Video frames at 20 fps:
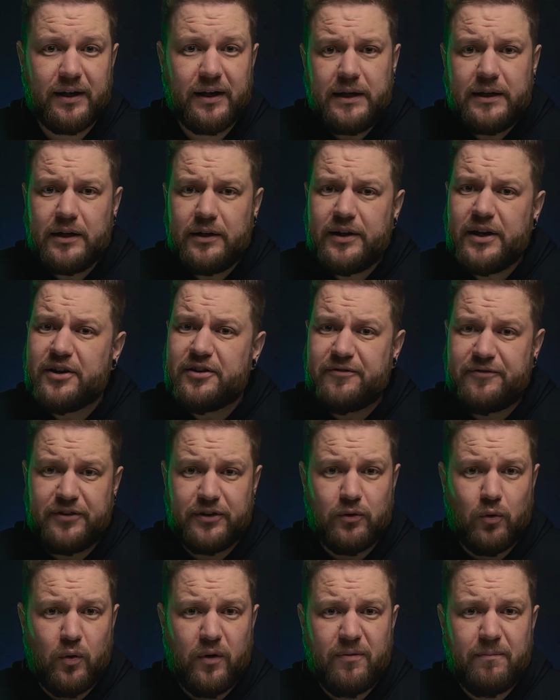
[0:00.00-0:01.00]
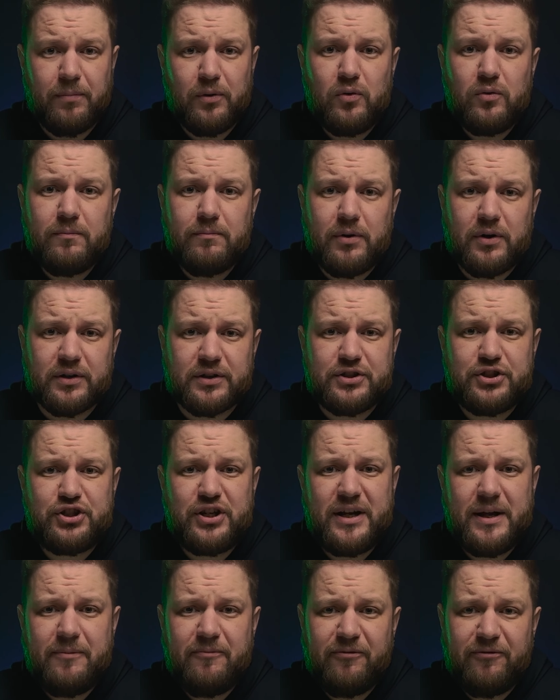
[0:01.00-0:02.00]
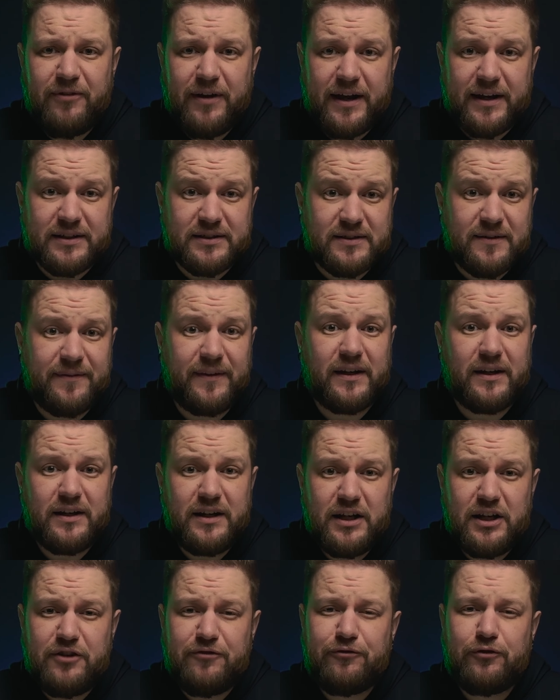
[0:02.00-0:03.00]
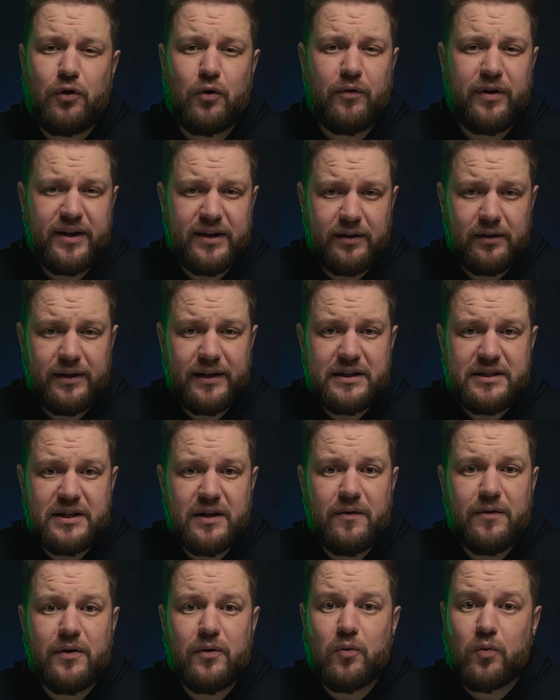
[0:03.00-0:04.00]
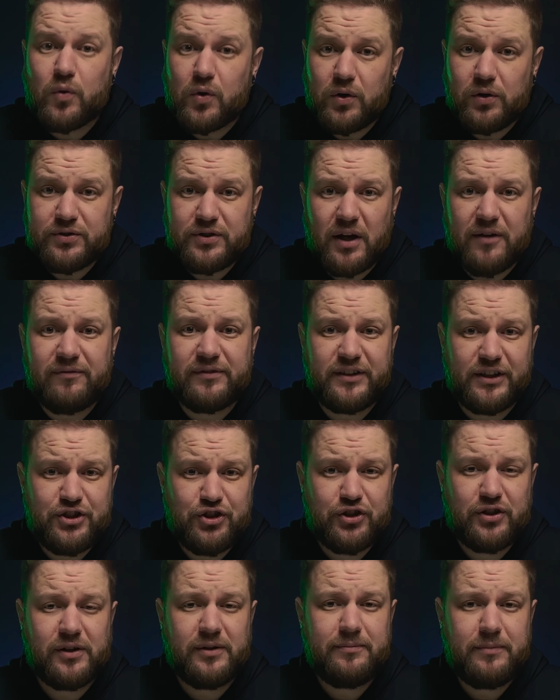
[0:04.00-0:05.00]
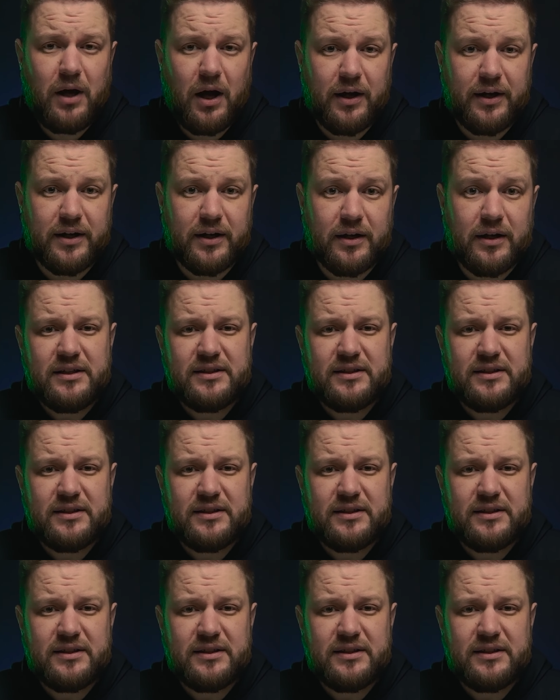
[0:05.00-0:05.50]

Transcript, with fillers: In an interview with Bloomberg, she emphasized the need for regulating the world of digital money,